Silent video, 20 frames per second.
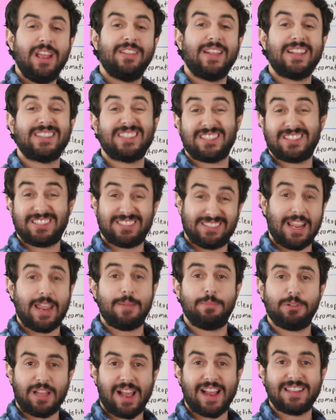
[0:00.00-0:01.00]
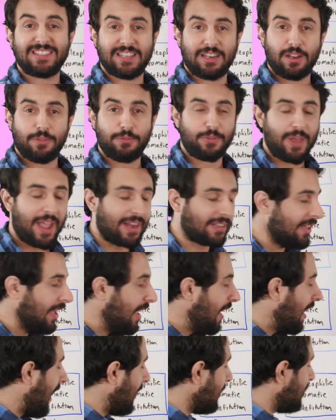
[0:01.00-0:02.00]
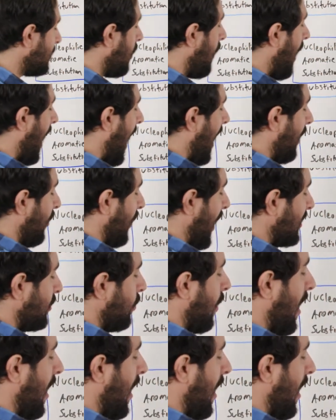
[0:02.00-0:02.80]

that's a stabilizing effect. And so that's